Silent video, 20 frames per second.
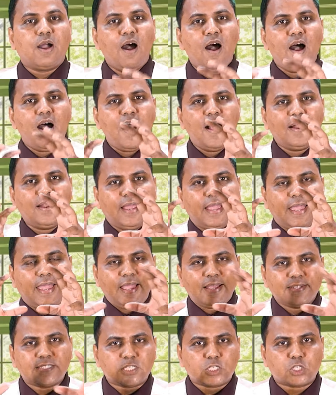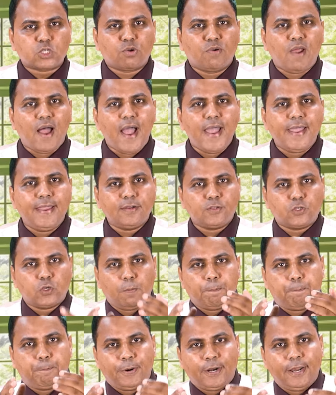God is trying
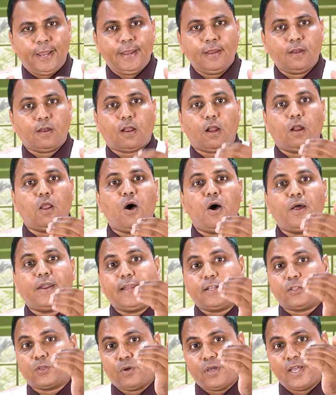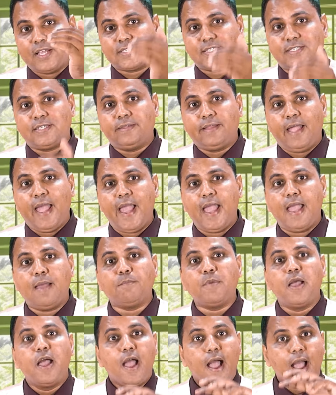to bring glory to his
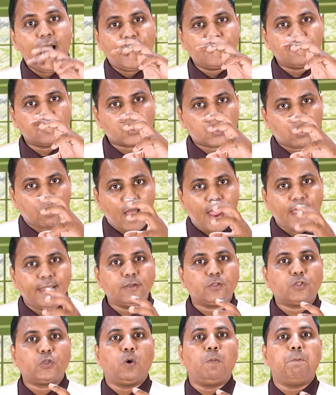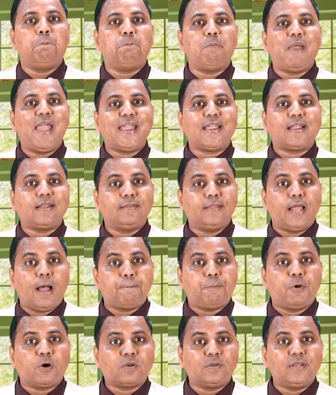name and trying to make
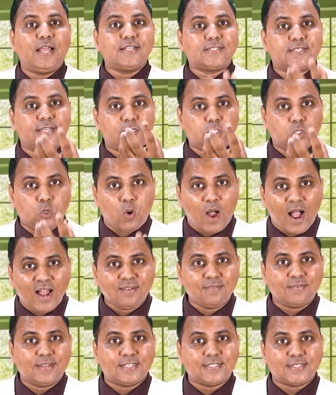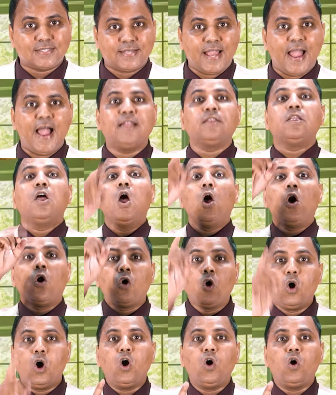Nebuchadnezzar to understand
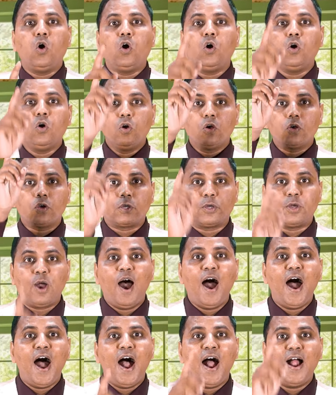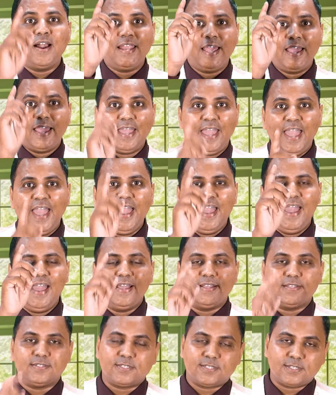who God
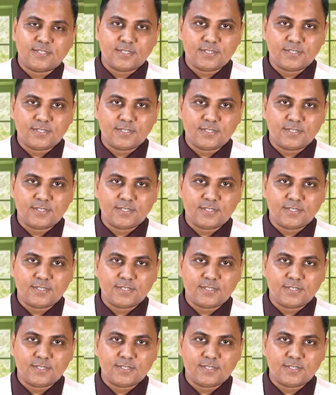is.